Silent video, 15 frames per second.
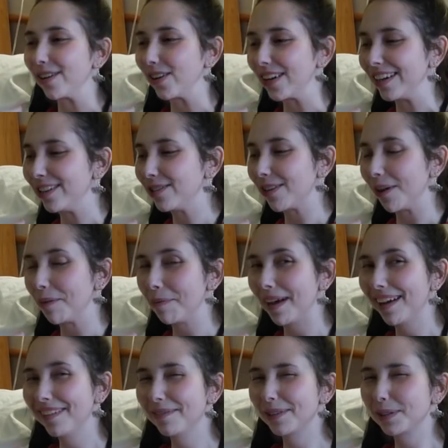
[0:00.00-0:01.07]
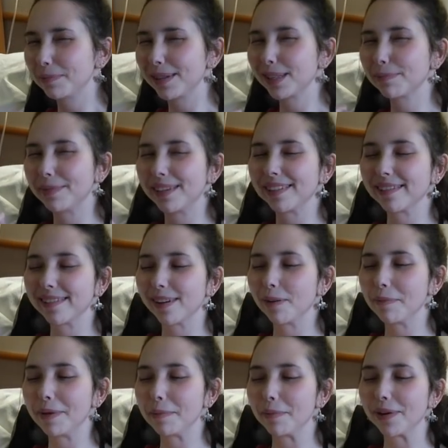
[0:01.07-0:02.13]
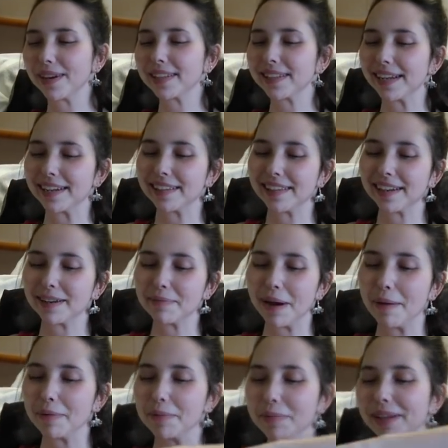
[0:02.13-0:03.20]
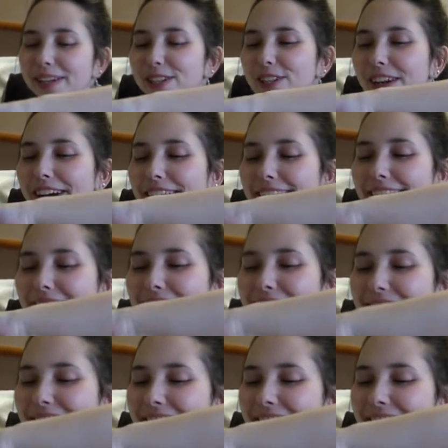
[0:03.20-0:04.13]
green gel pen, which makes me a little bit more excited than I probably should.